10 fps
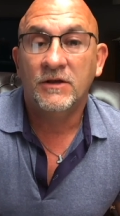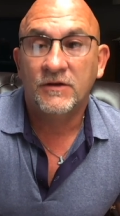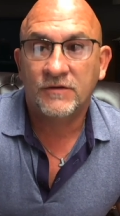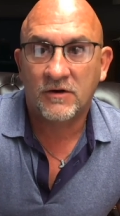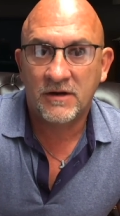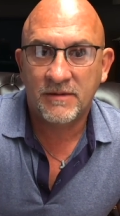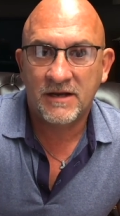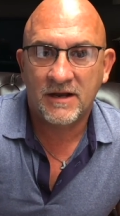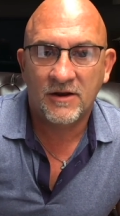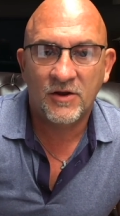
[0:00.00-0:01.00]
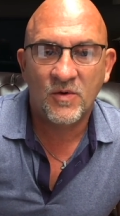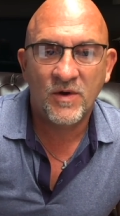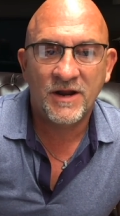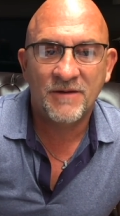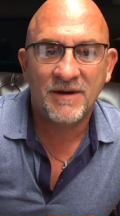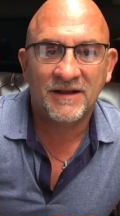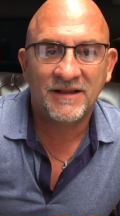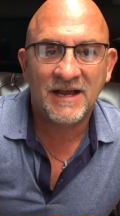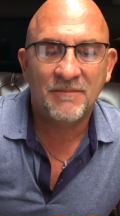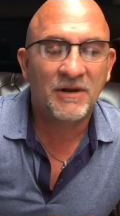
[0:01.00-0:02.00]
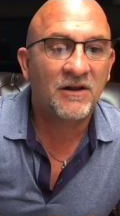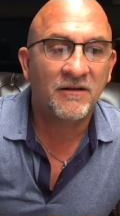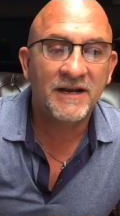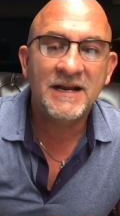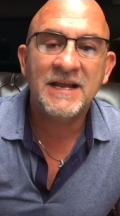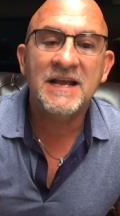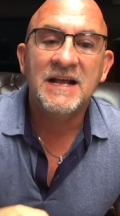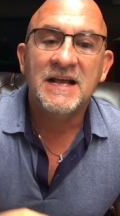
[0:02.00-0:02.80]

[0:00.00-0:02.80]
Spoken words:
Sorry to be kind of long-winded about that, but cleaning